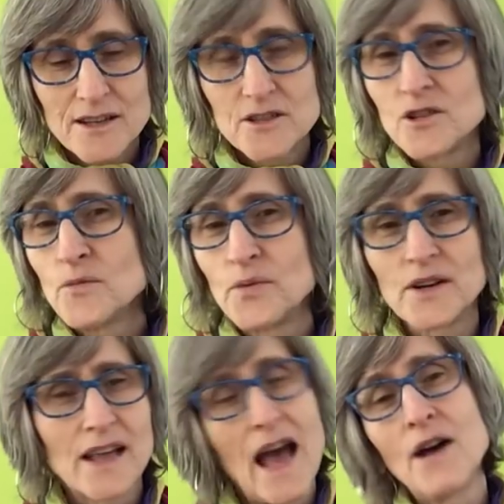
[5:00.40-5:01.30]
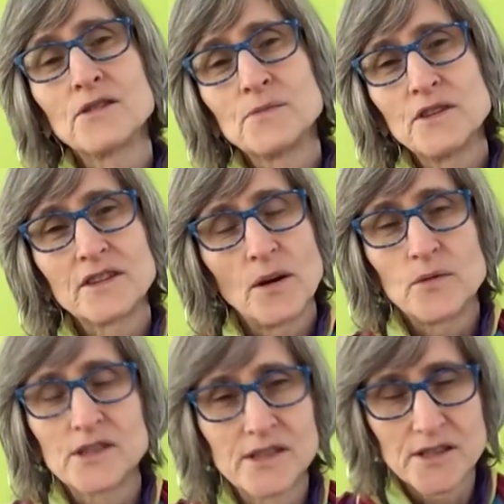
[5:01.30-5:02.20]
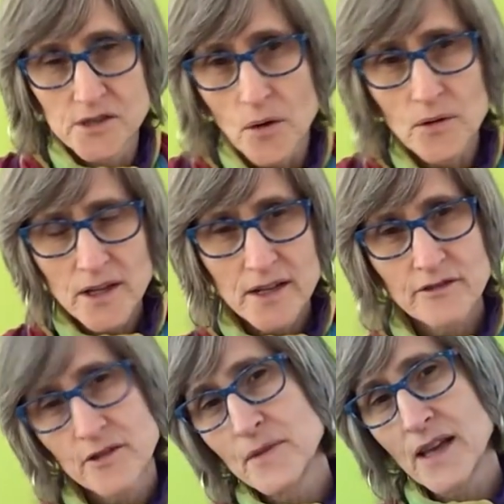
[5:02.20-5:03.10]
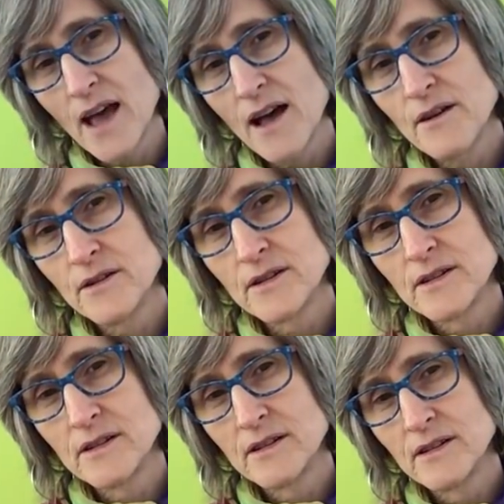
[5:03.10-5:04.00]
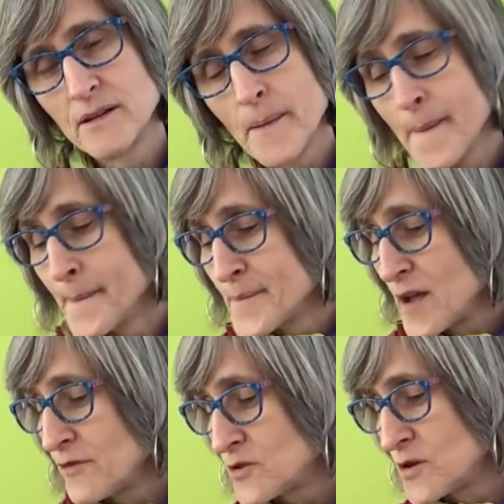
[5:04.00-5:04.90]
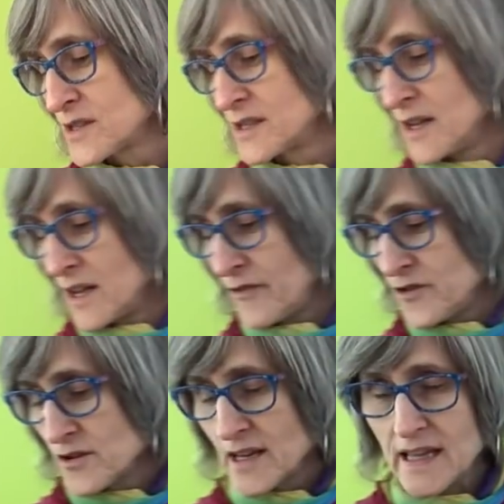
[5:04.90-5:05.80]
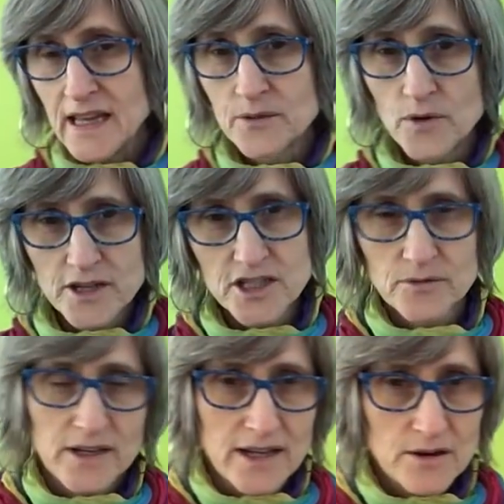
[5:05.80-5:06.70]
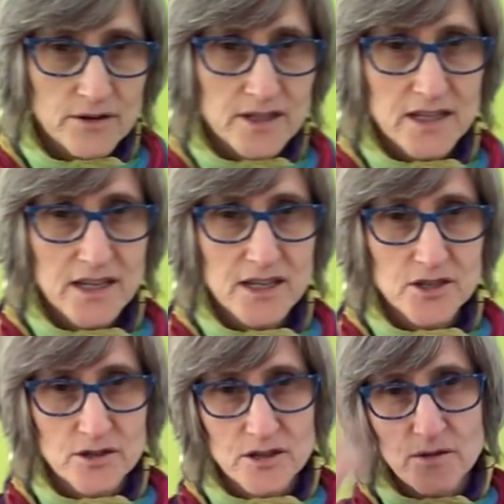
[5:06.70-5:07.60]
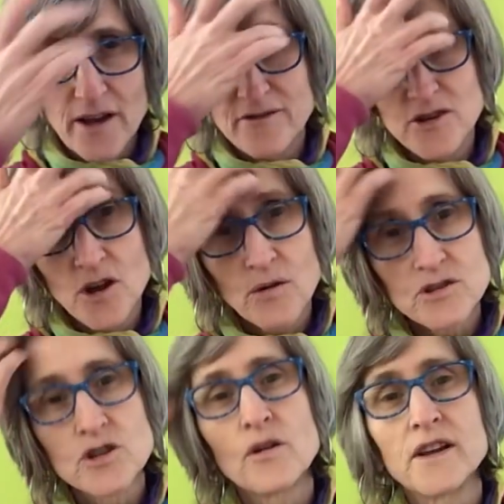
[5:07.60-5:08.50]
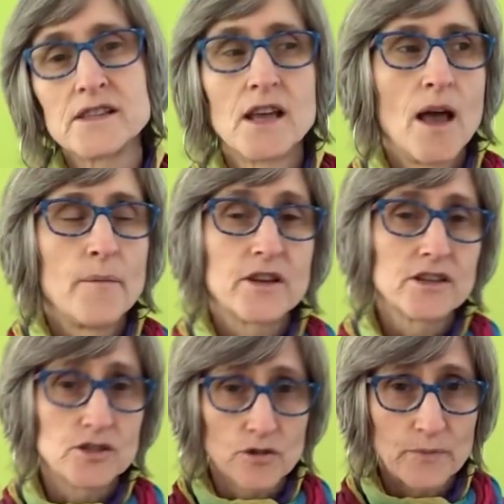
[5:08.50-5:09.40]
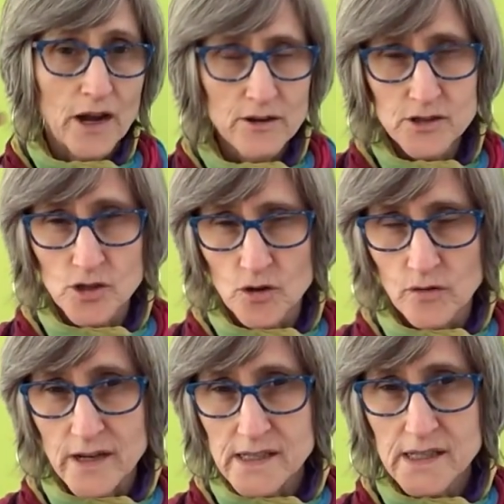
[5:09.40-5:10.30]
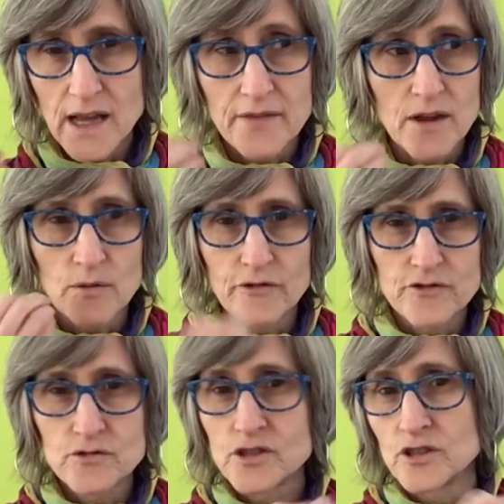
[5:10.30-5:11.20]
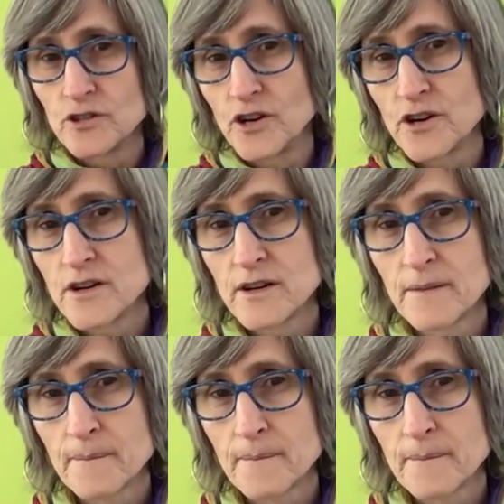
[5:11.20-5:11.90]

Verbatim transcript: Don't put cow's milk that was stolen from a cow. Now, of course, if you're a kid watching right now or a teenager and you have no choice because your parents are crazy and they refuse to learn,